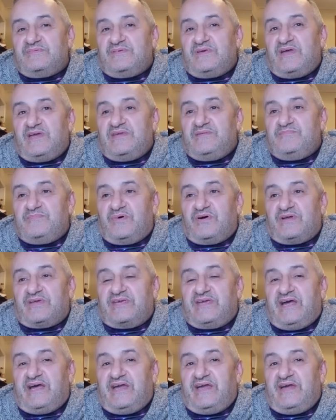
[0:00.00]
eight by
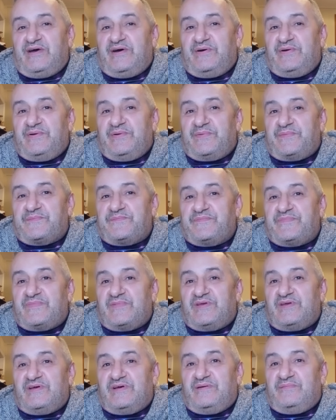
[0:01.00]
KO.
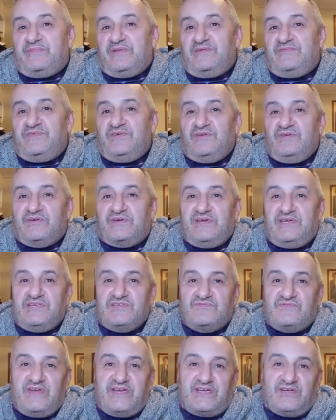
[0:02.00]
Um, if you look at
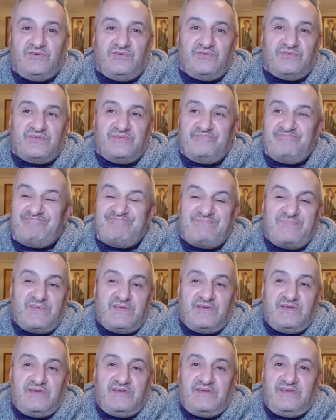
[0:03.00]
his record,
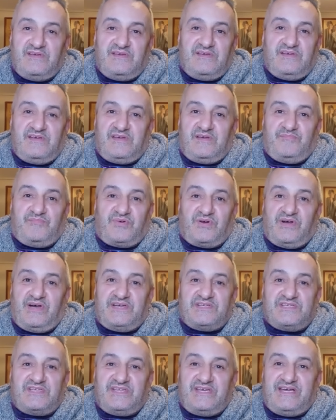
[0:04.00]

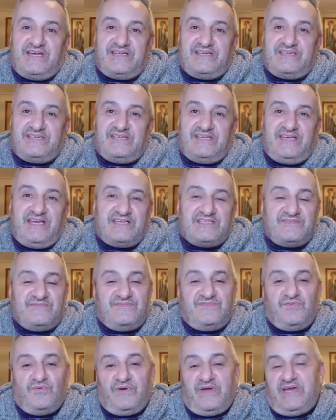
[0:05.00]
prior to that, he hasn't
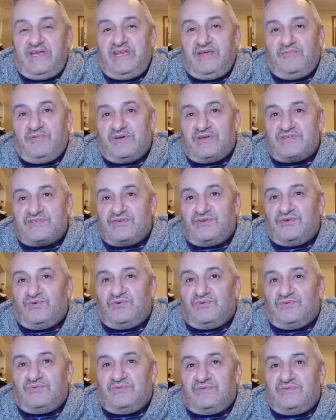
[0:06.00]
fought anyone at
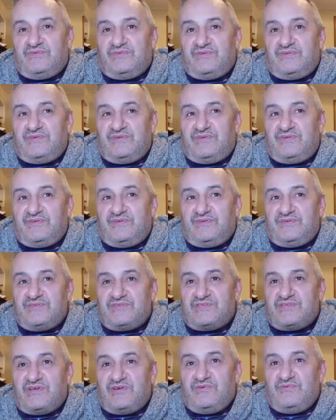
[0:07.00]
all.
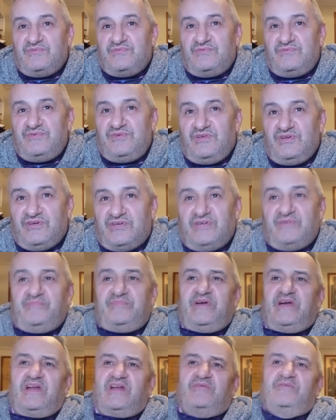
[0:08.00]
So you look at
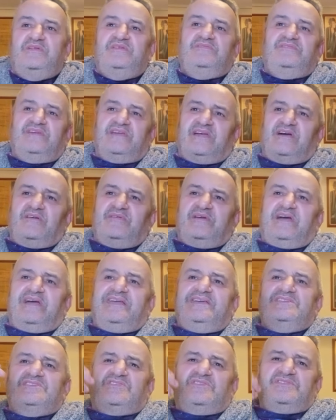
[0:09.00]
Pero and you think, okay,
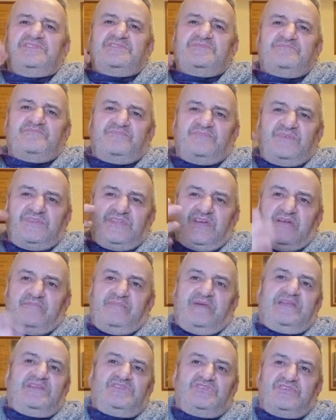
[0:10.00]
he's got the, the
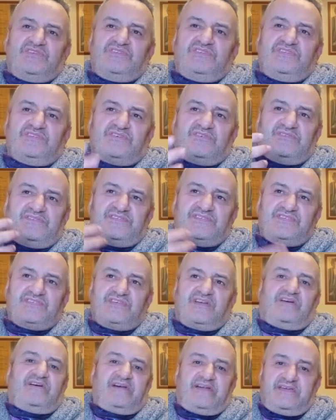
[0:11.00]
dimensions, he's got the
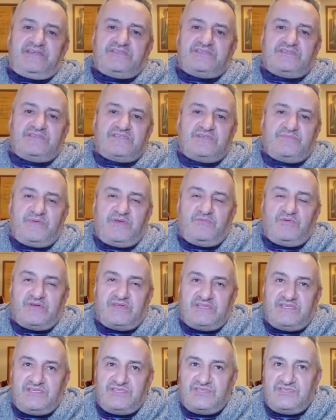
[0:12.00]
size to be one
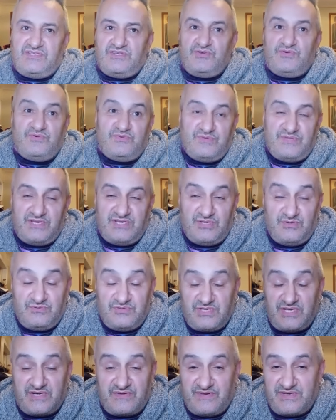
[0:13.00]
of these new, the new
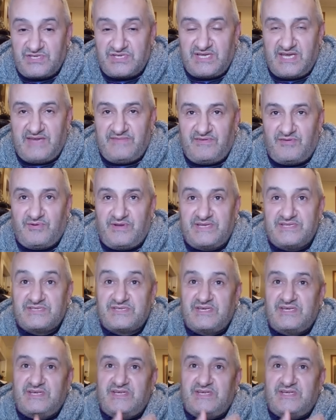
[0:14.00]
generation of heavyweights.